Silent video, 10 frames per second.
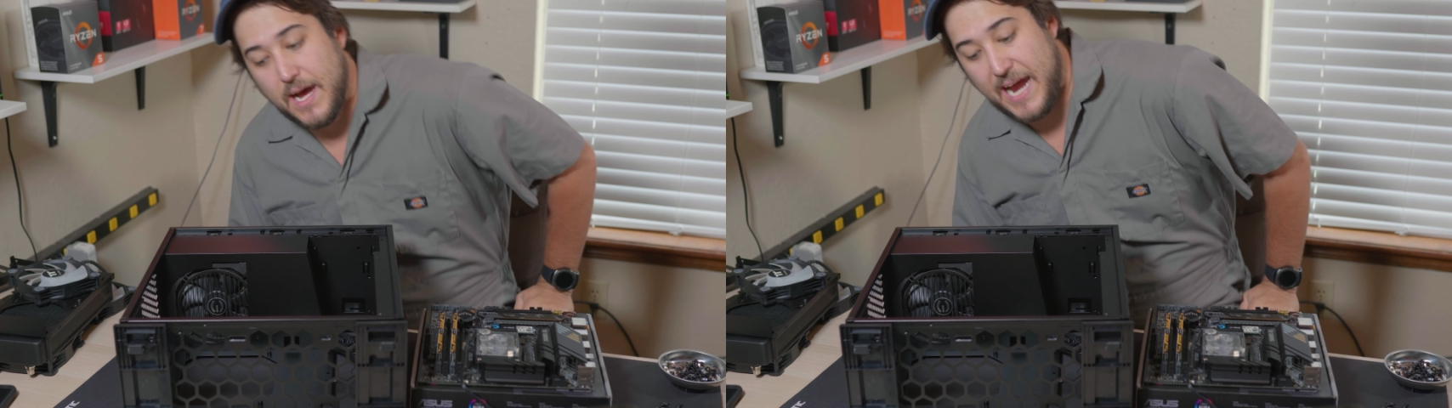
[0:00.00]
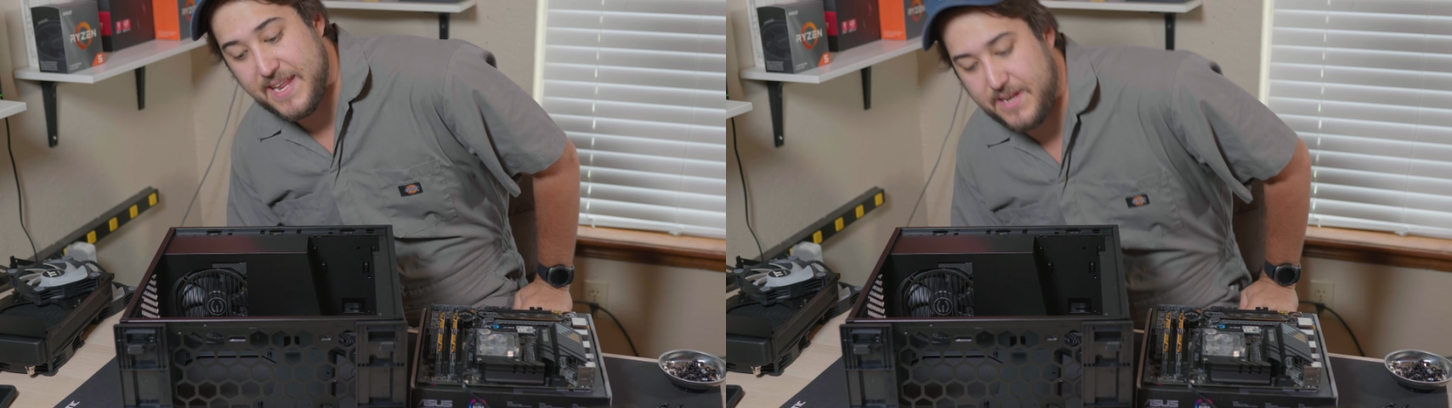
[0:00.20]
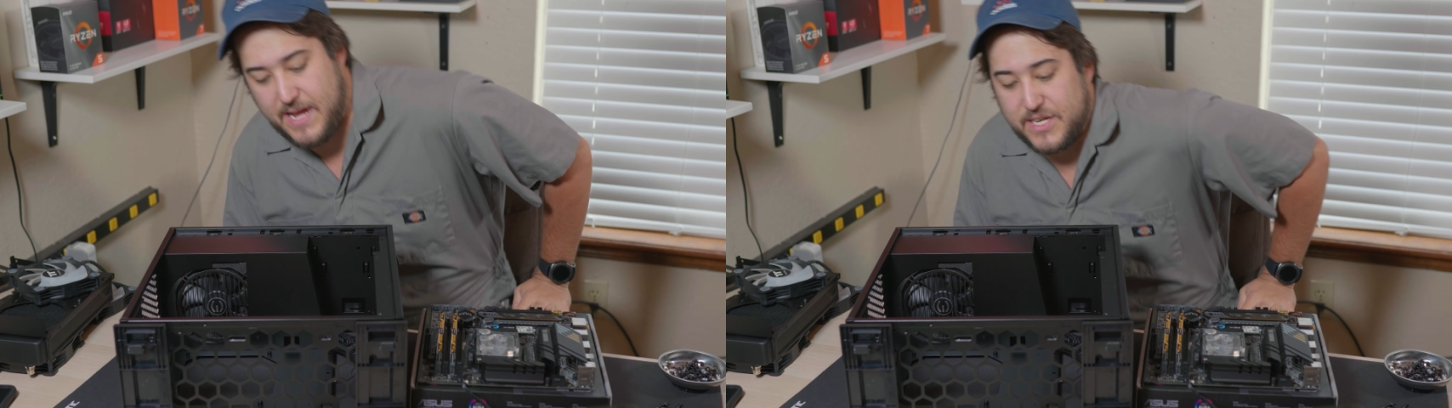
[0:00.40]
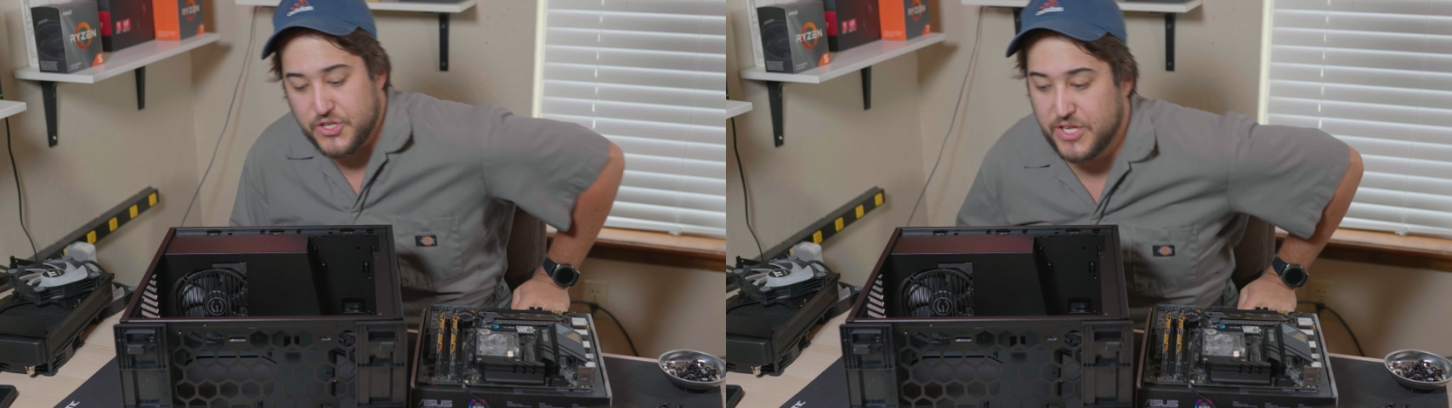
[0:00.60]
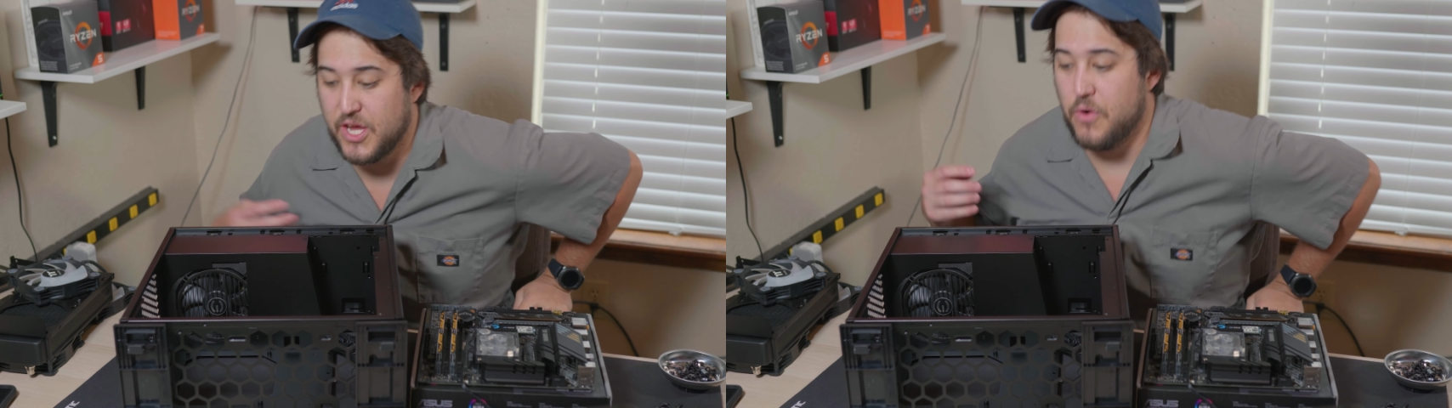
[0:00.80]
I didn't
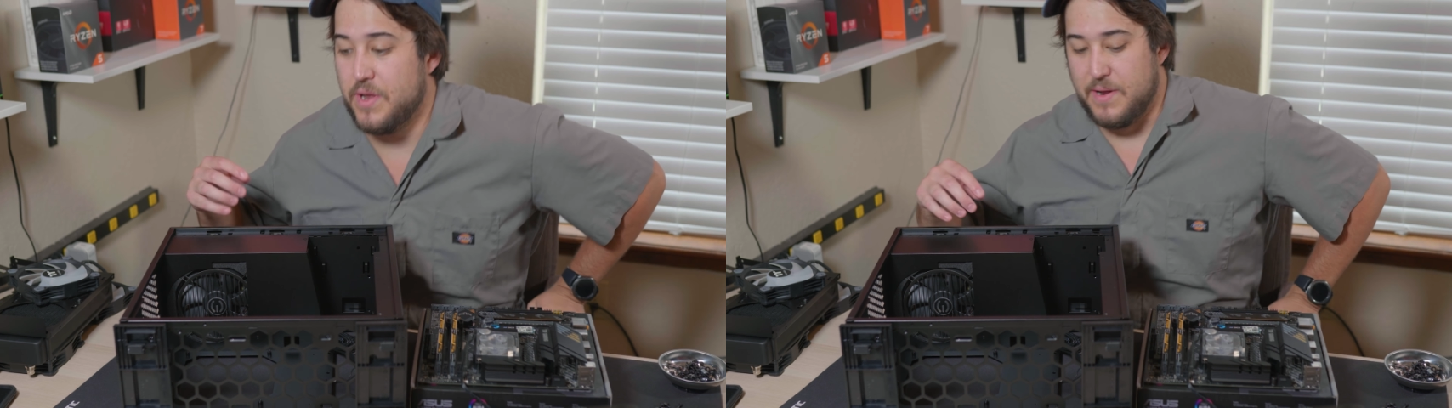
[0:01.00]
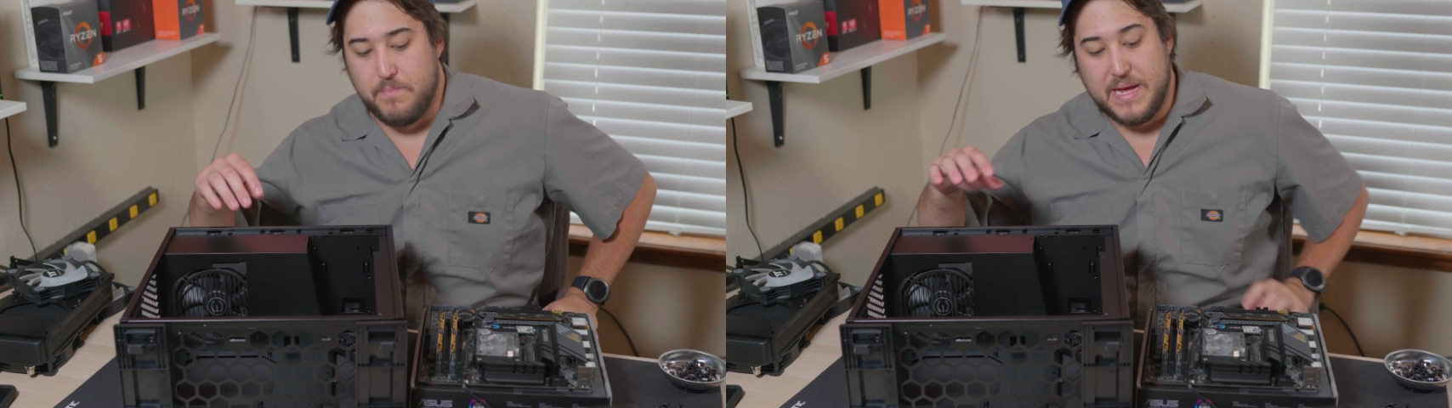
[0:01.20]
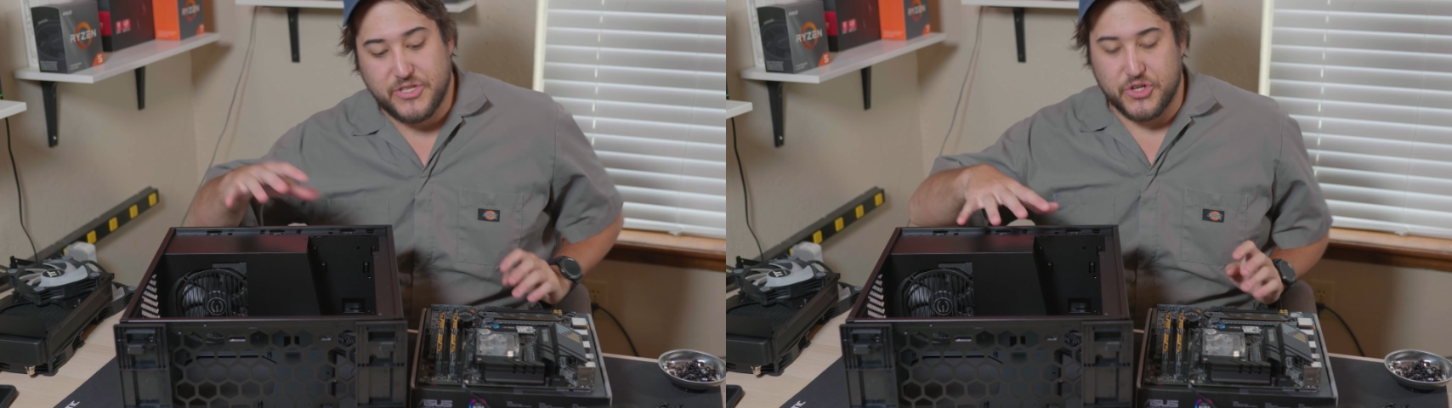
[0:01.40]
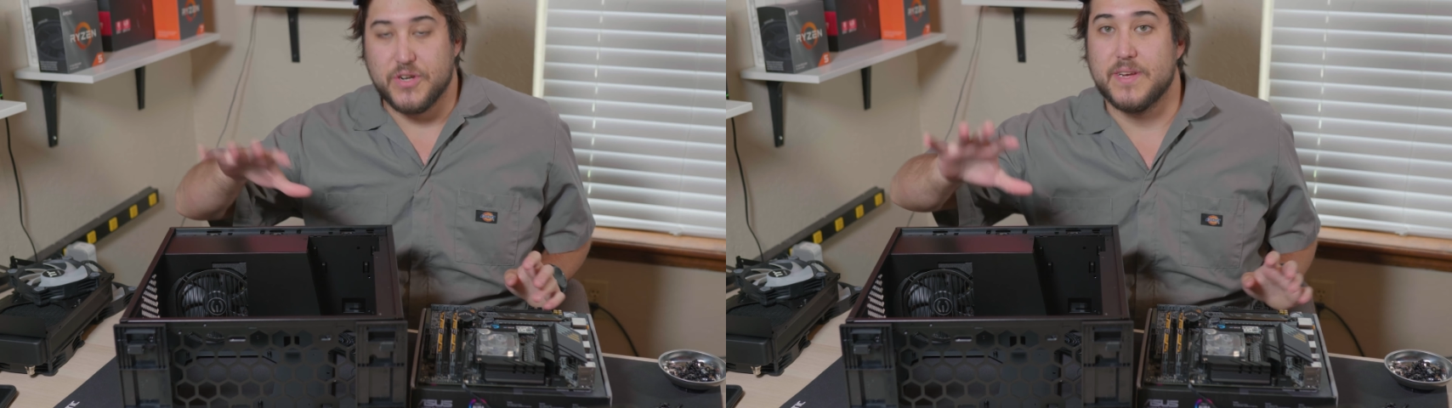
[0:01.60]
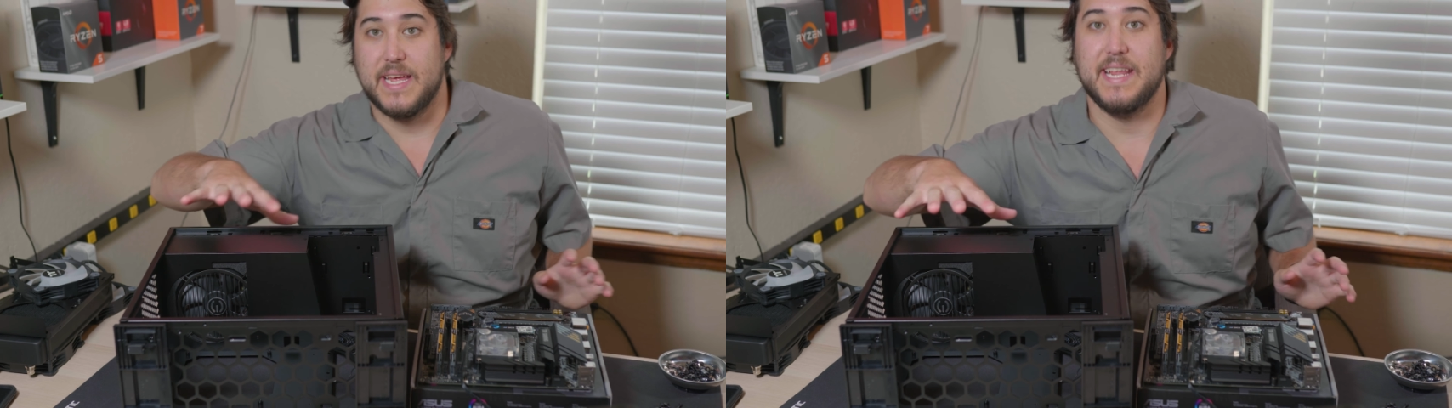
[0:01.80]
actually go in and
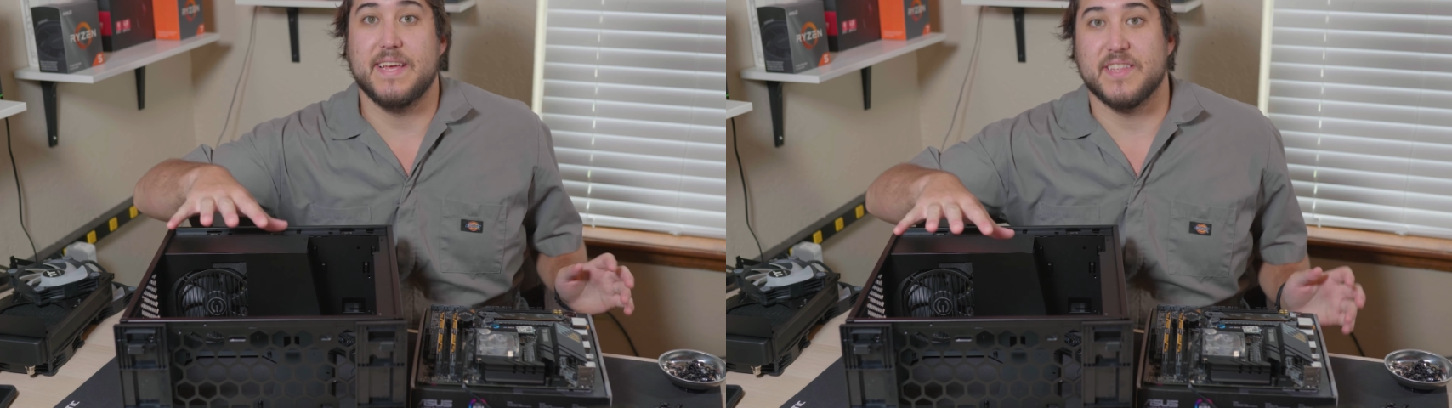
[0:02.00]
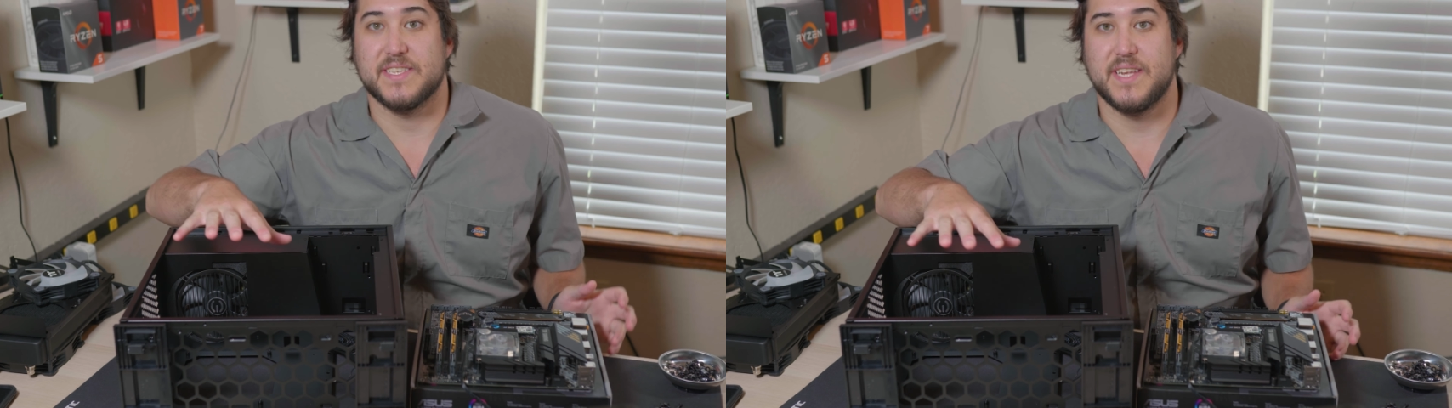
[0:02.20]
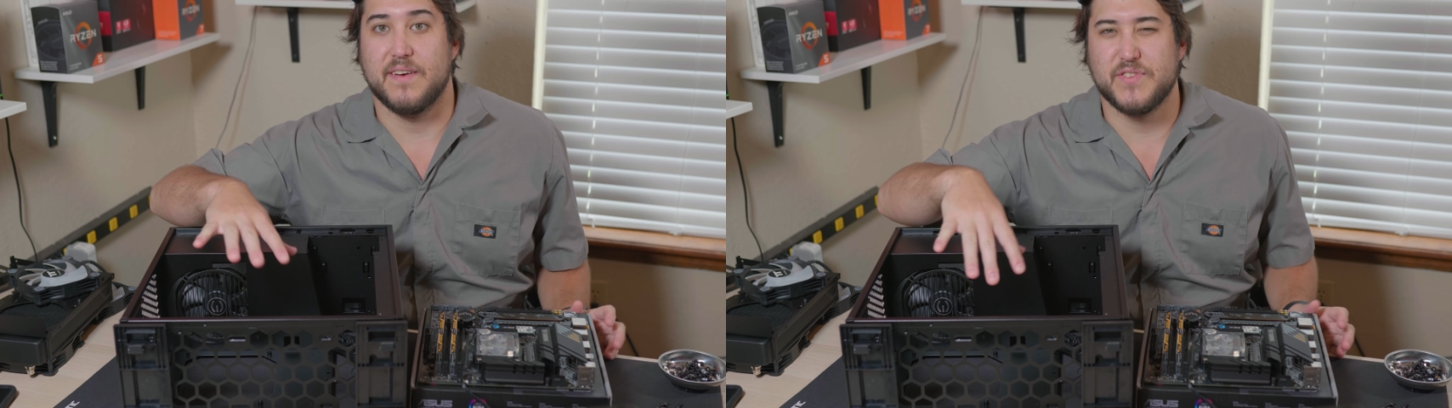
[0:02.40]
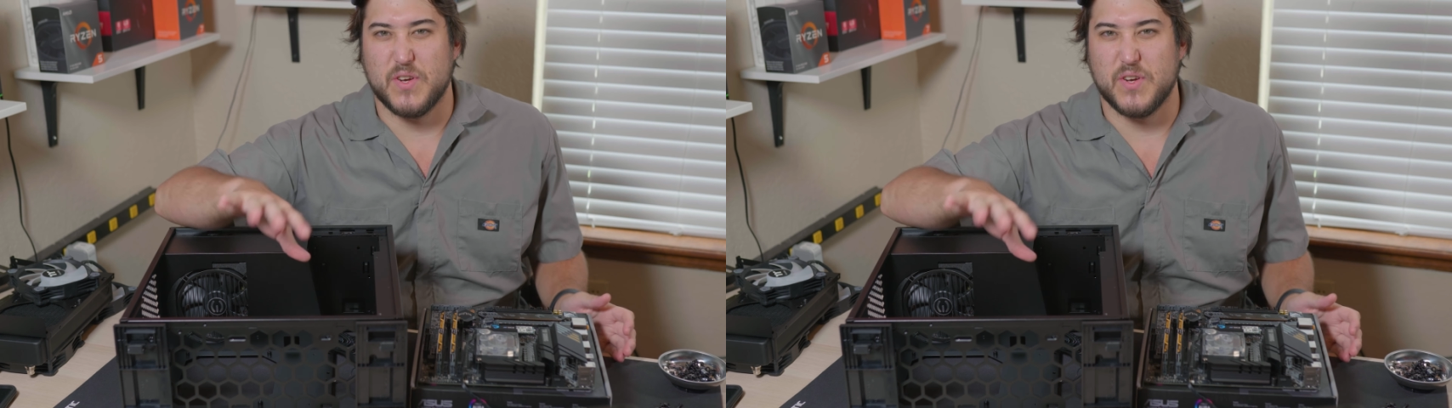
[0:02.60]
measure any of the stuff,